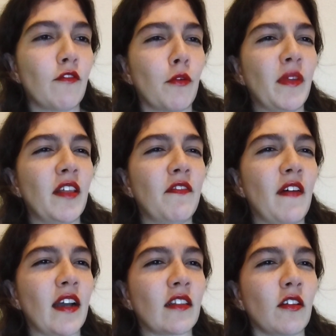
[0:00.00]
For me, the
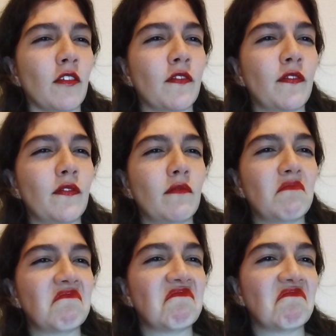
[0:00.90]
fact of
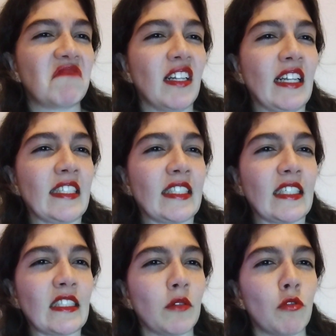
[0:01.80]

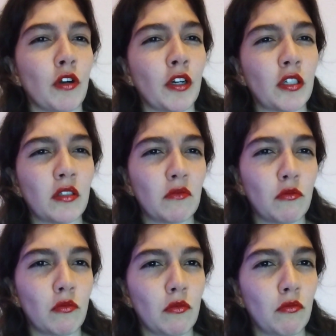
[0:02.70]
deleting the work
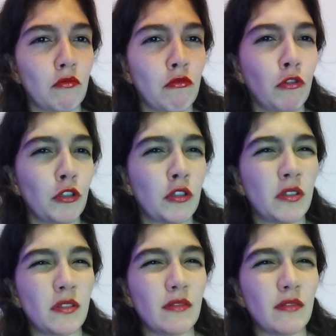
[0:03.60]
would